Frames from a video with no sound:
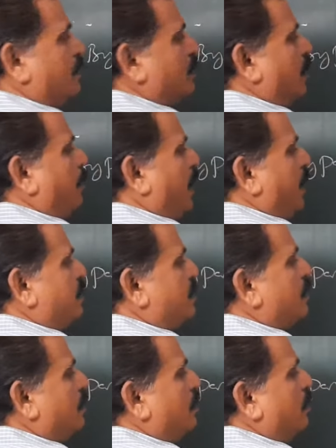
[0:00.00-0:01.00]
that
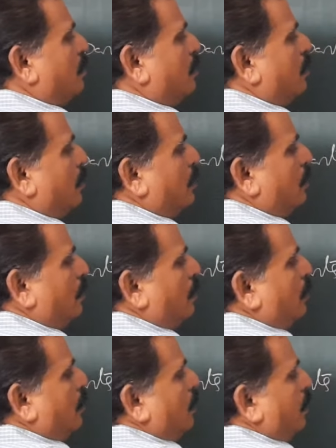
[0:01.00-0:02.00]
means
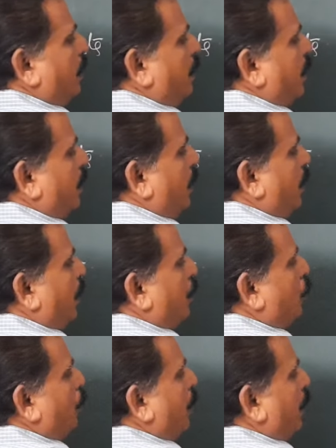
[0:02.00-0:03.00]
integral a
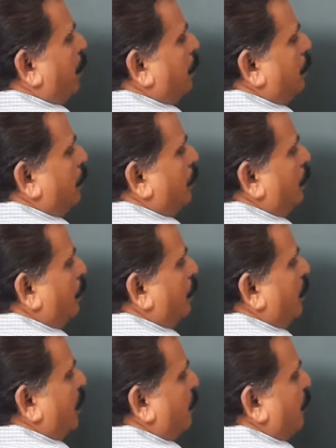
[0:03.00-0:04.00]
to b
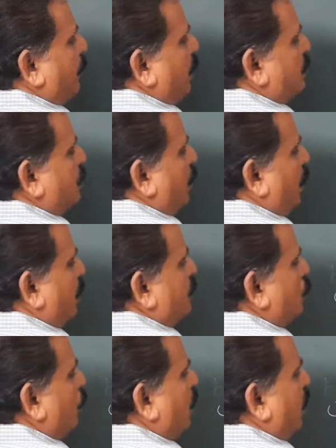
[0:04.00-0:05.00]
f of x
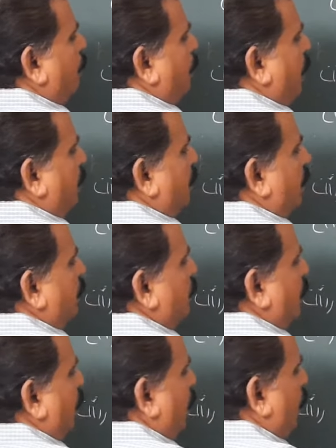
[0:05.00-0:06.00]
dx, we can break
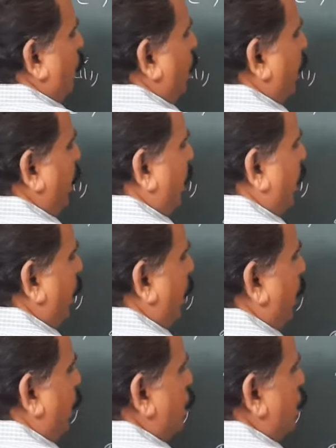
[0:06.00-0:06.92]
that equal to integral a to